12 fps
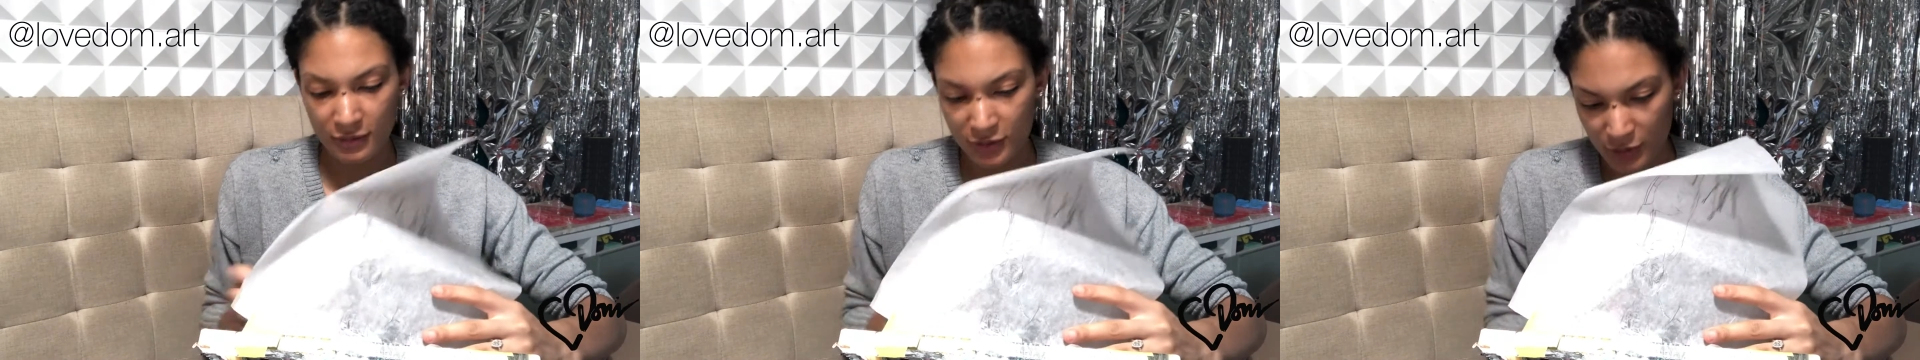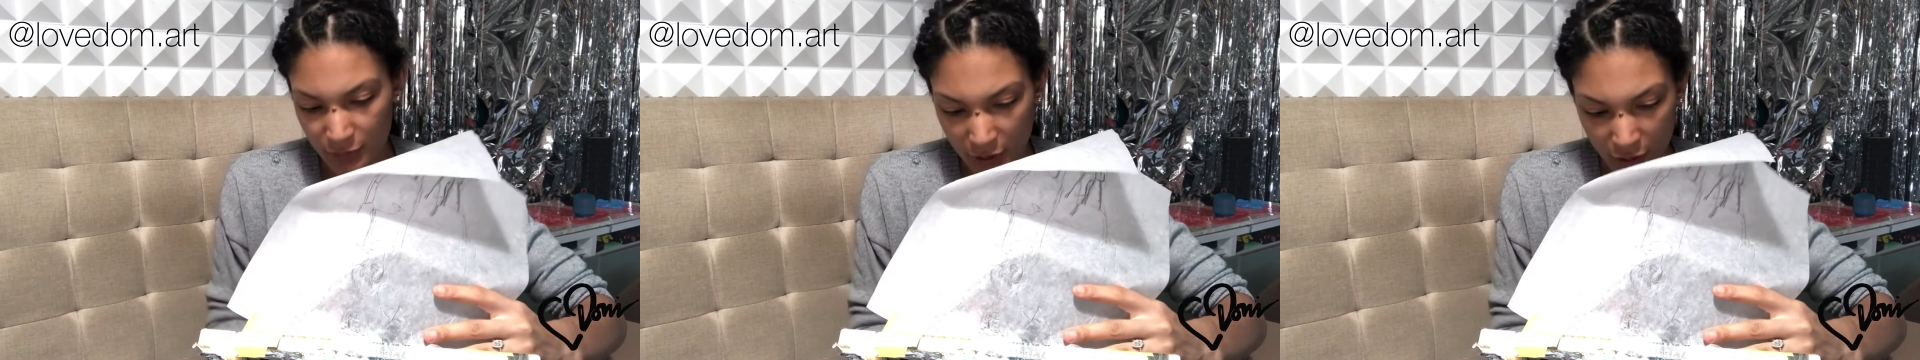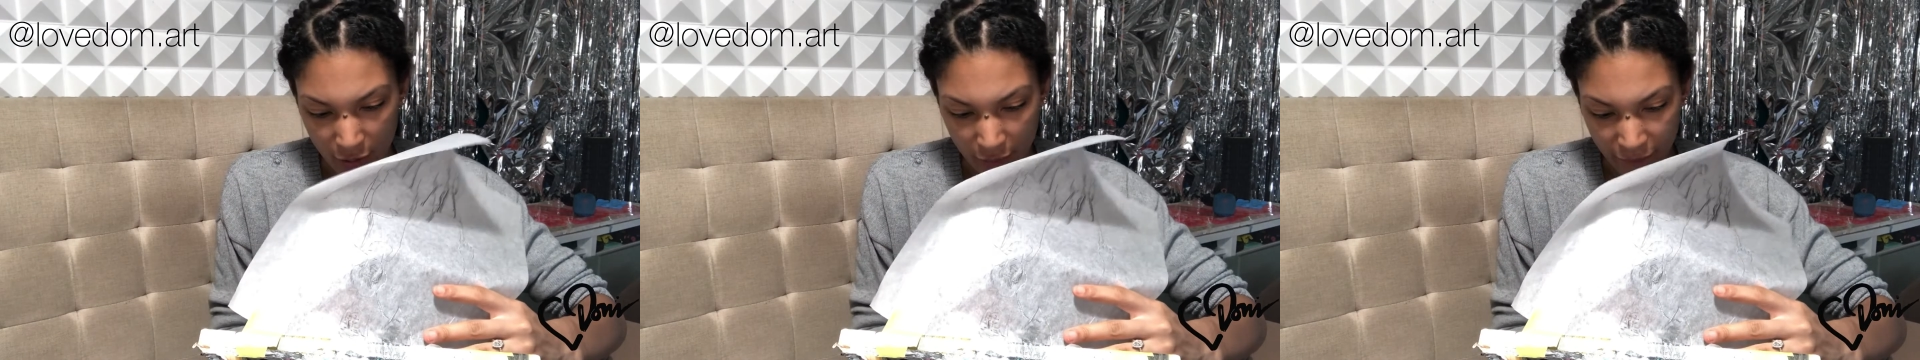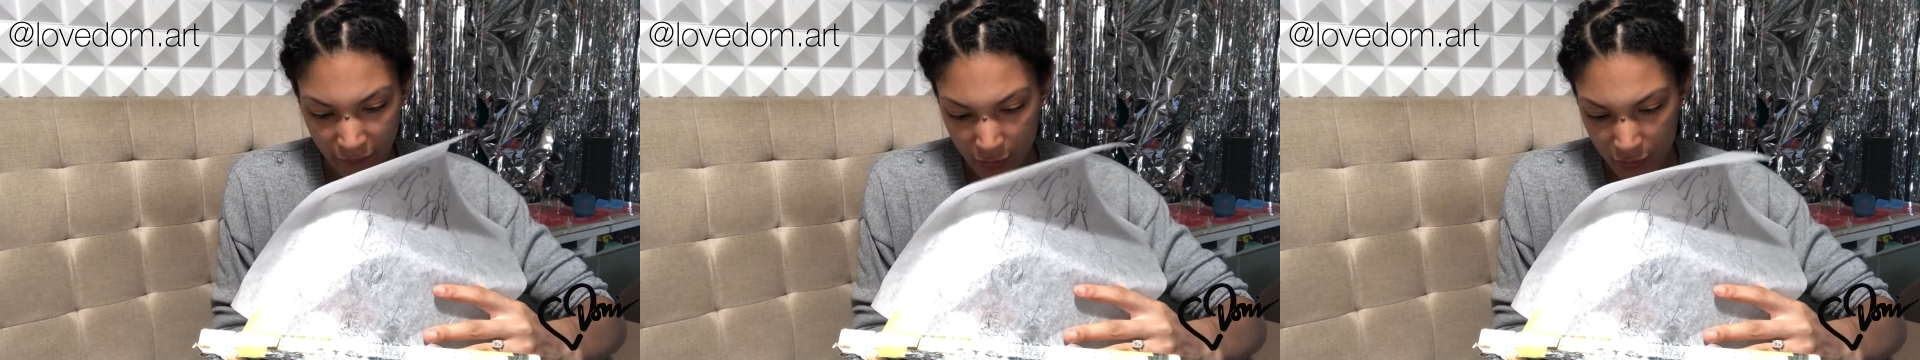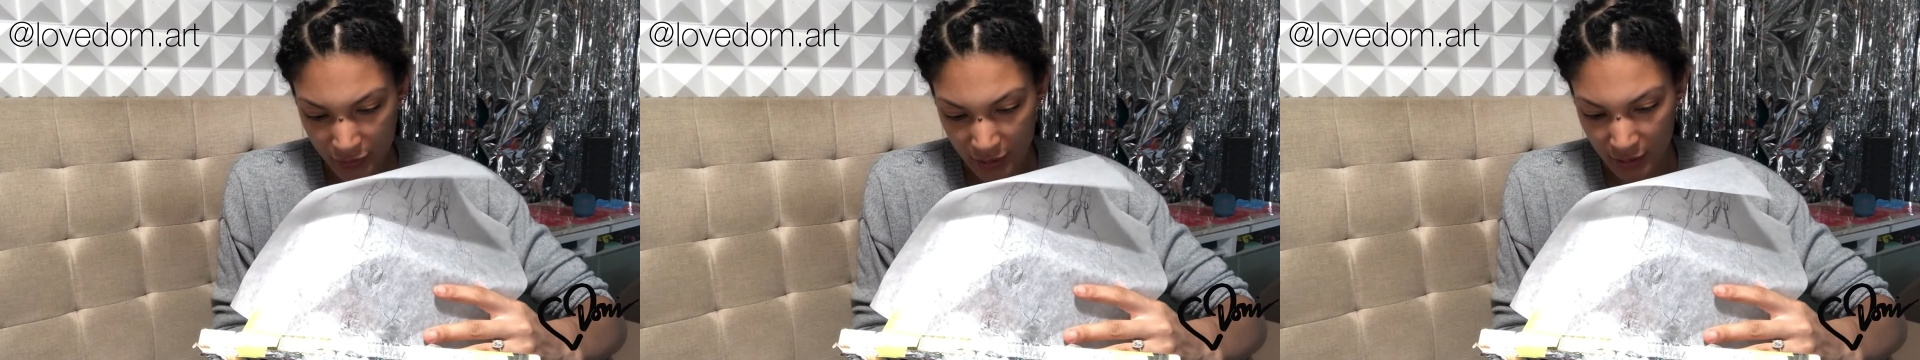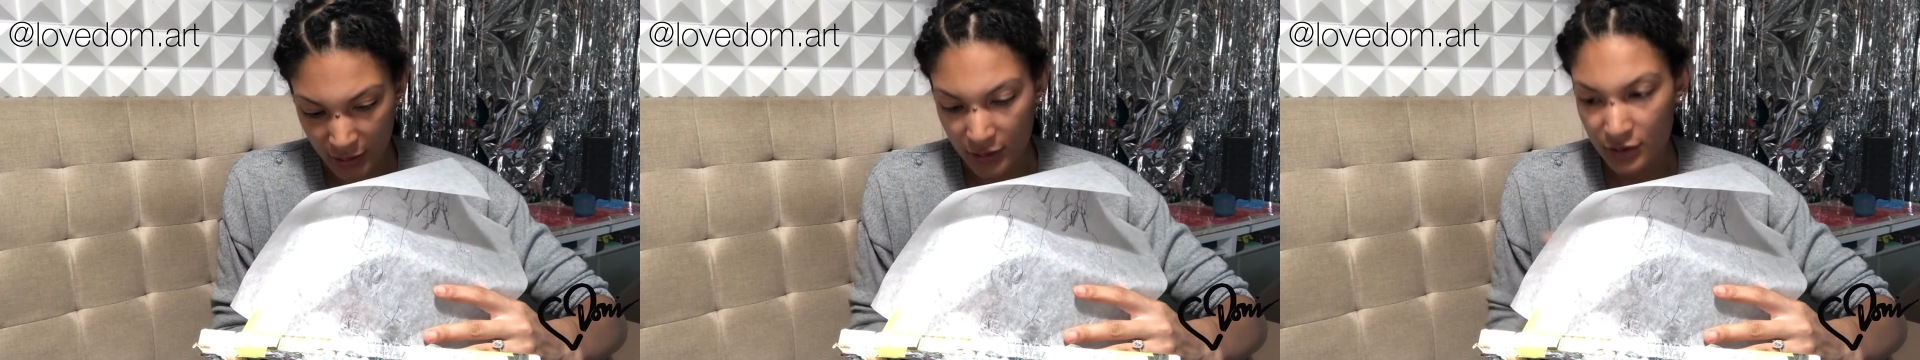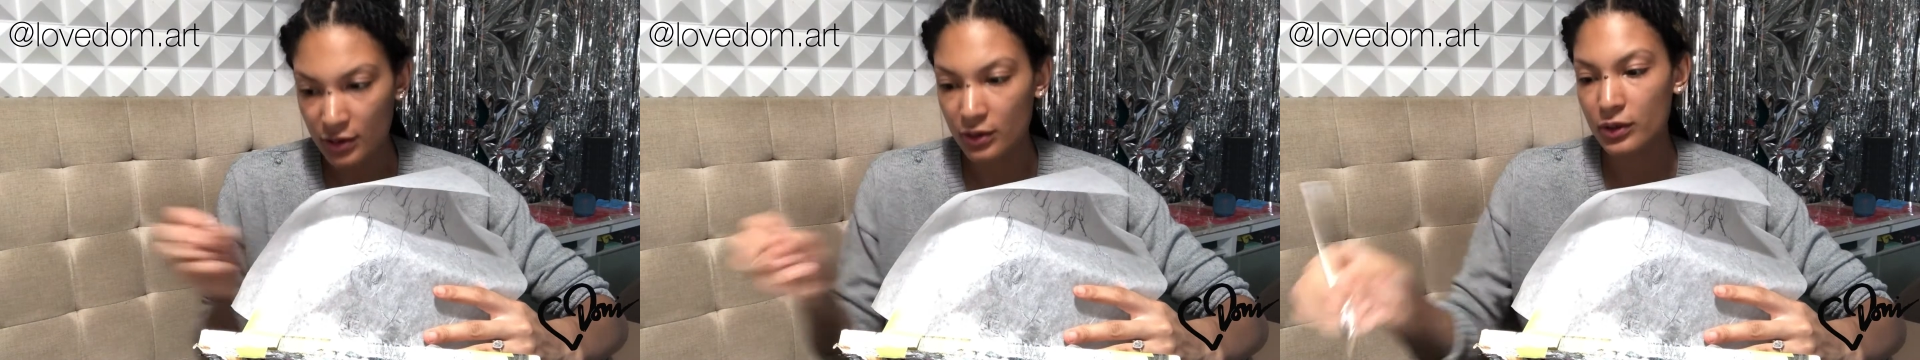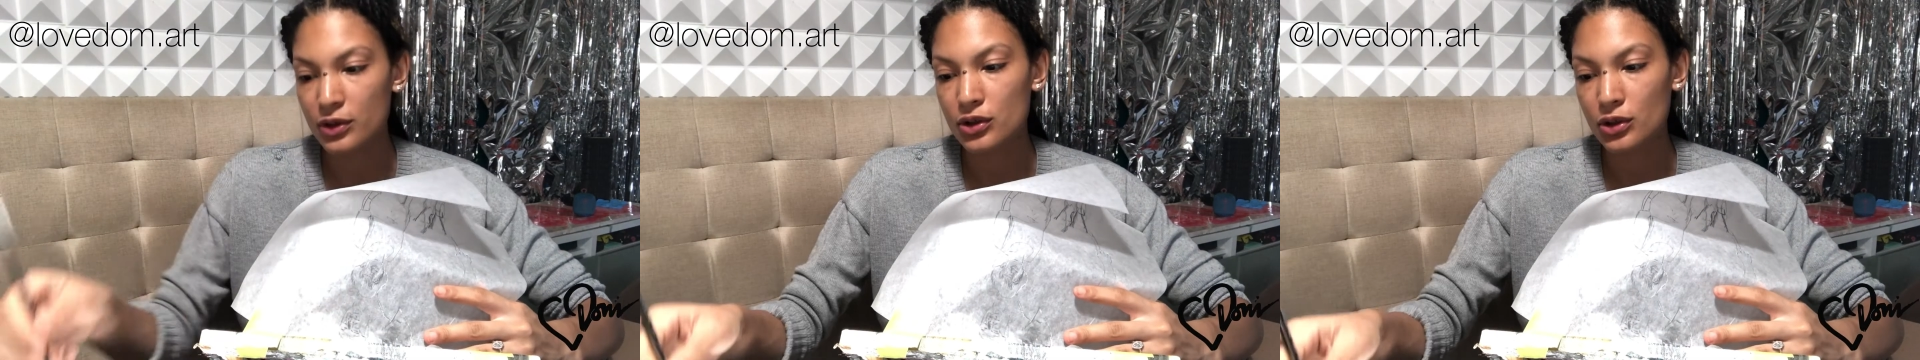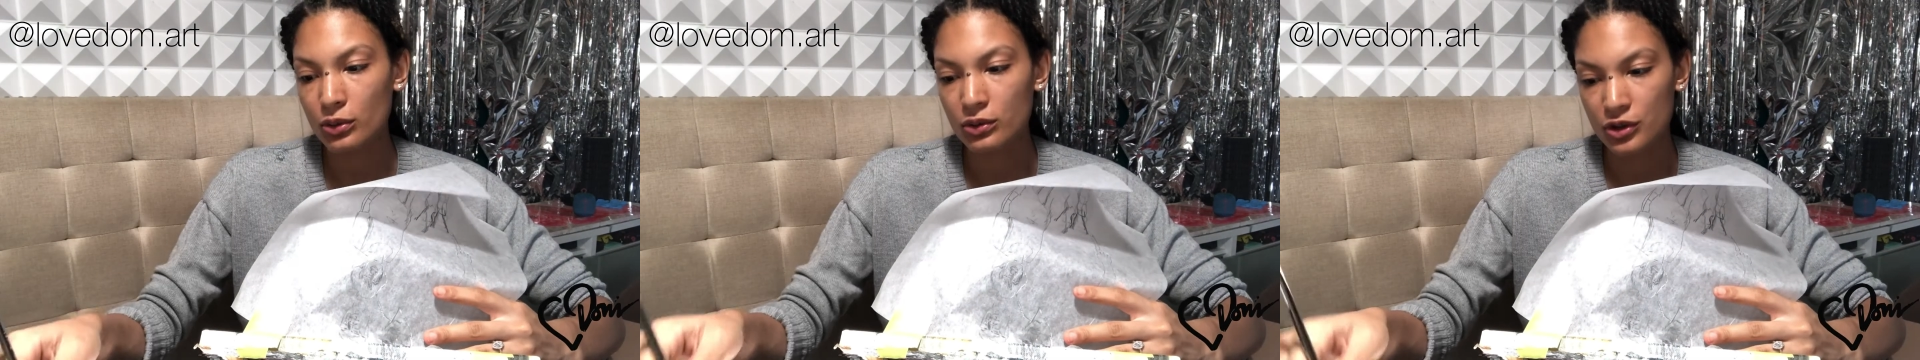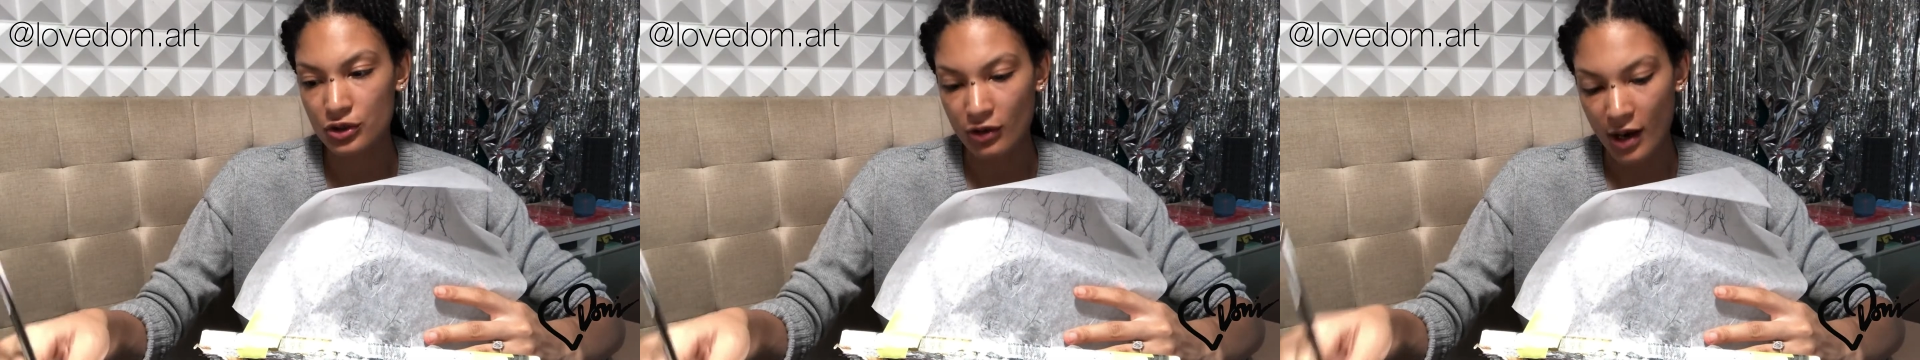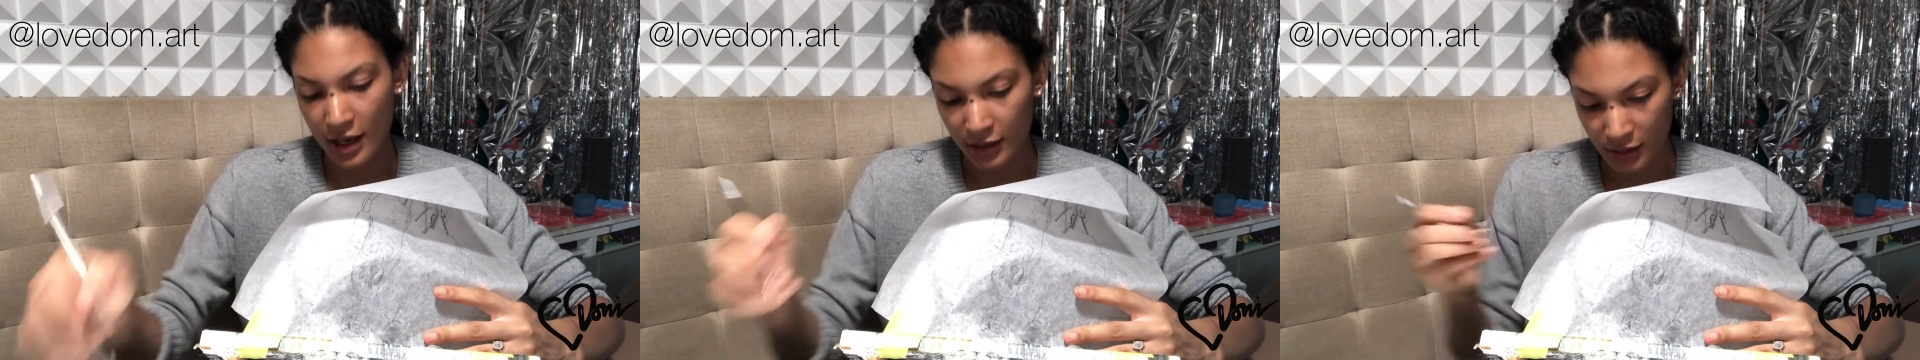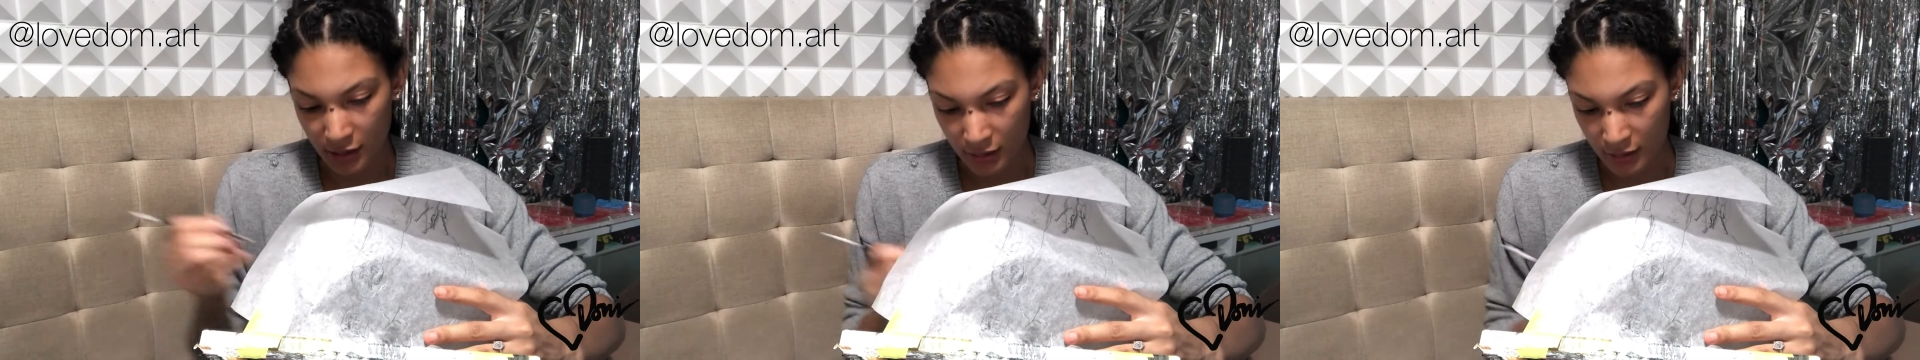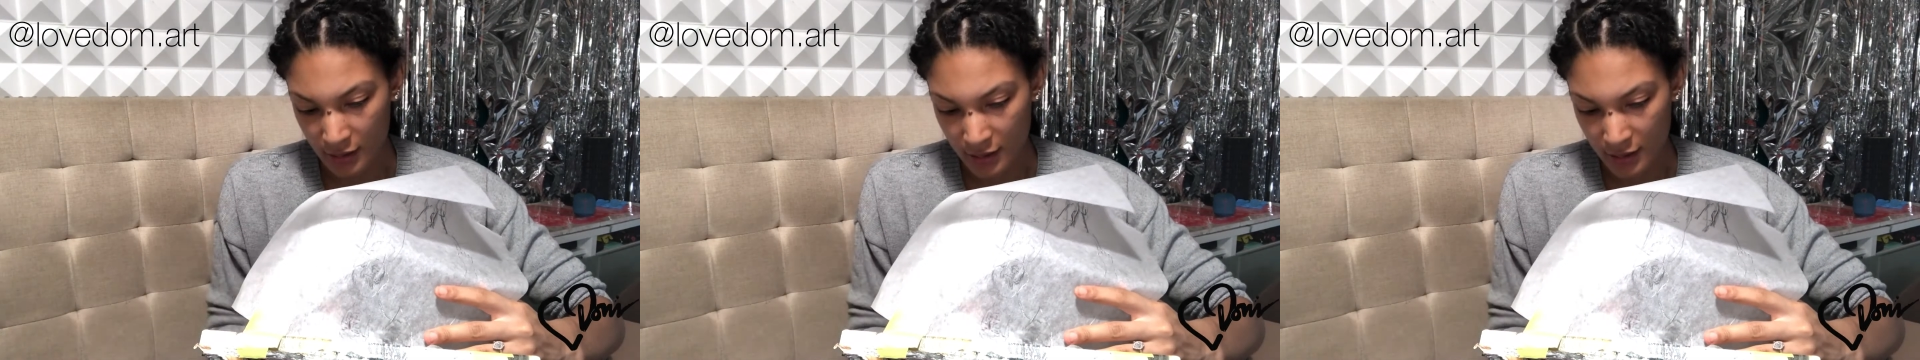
just being on our phones and digital is so distracting.